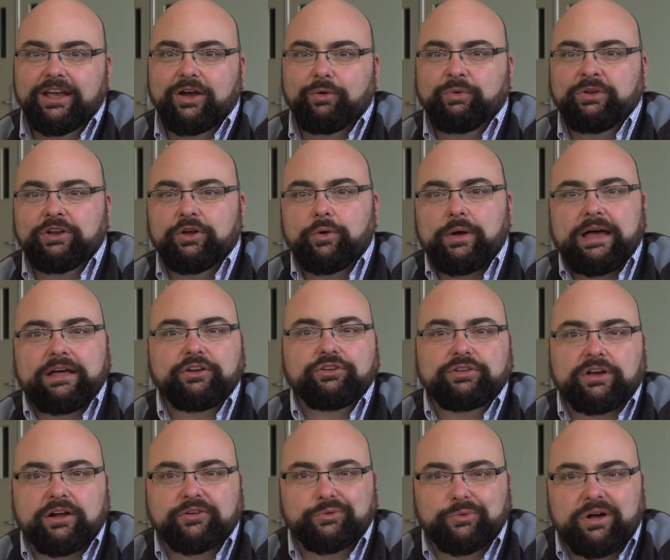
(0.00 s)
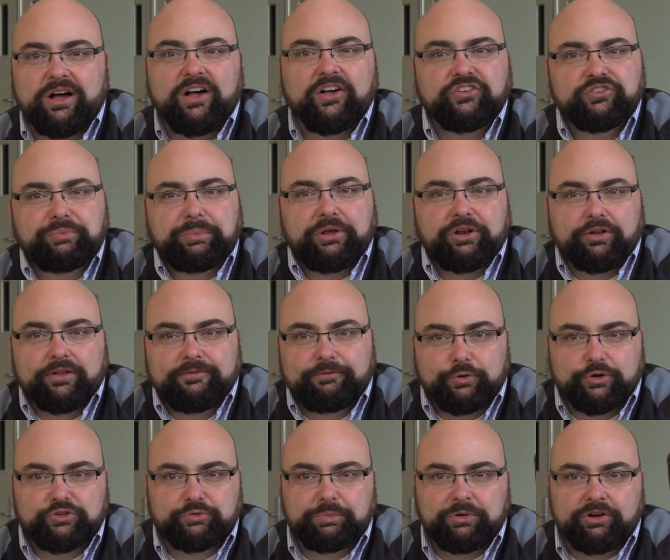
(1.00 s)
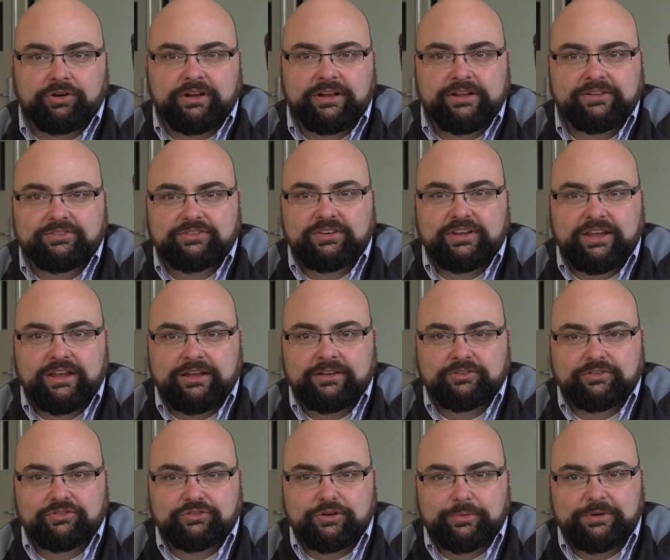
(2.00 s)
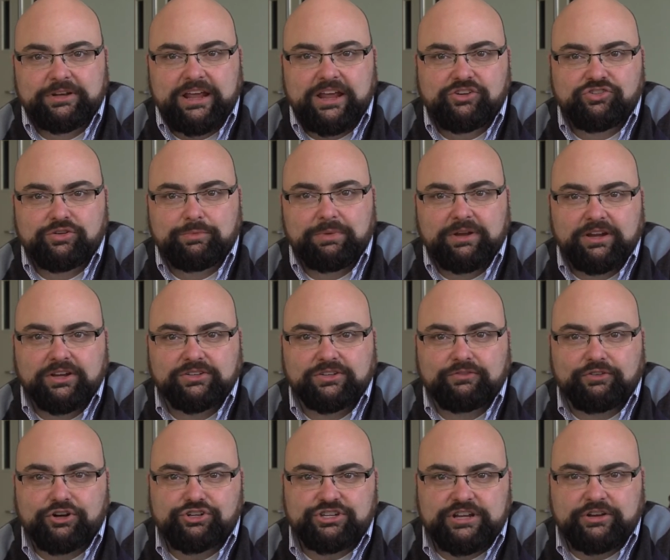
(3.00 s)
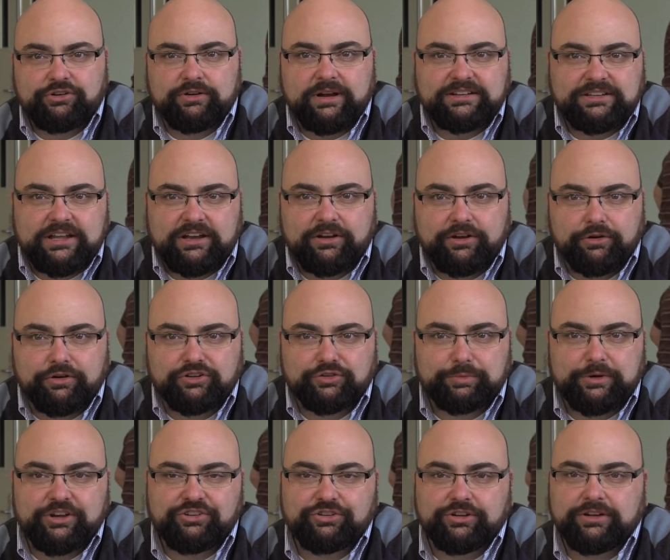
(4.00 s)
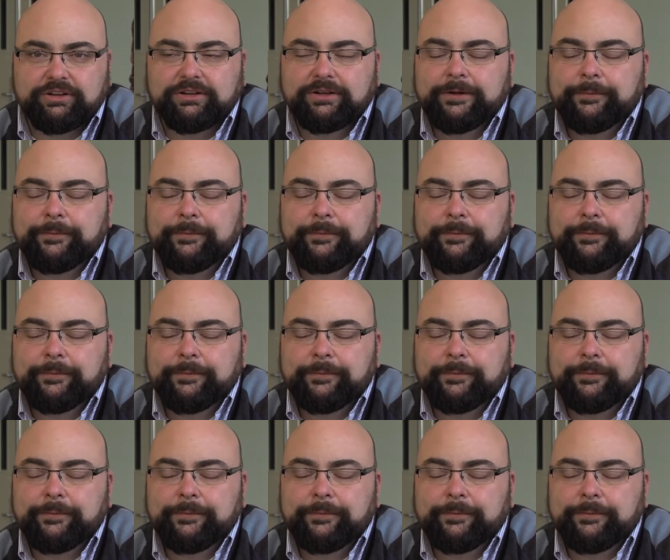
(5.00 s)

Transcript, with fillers: We know how to talk to a hospital if we're experiencing discrimination because of our gender identity or expression.